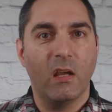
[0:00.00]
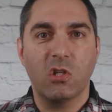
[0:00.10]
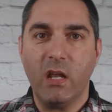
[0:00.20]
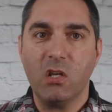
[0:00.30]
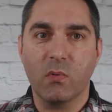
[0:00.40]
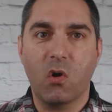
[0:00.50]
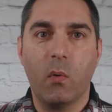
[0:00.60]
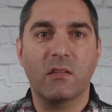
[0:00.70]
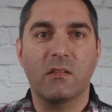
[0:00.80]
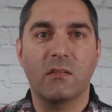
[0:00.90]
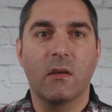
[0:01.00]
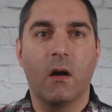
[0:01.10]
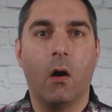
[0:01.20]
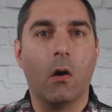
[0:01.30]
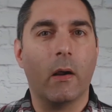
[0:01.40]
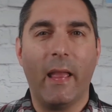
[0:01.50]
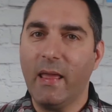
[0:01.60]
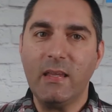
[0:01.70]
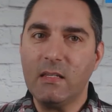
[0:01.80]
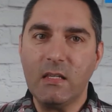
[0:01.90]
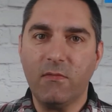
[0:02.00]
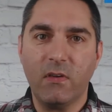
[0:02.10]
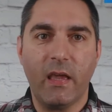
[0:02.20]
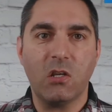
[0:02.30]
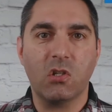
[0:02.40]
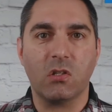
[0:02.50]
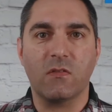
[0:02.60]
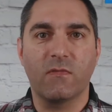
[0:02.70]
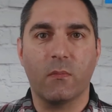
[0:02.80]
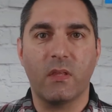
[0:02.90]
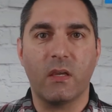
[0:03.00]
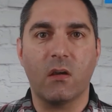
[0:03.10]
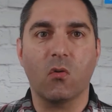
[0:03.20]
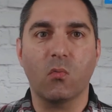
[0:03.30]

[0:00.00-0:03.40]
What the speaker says: Change requests are any deviations from the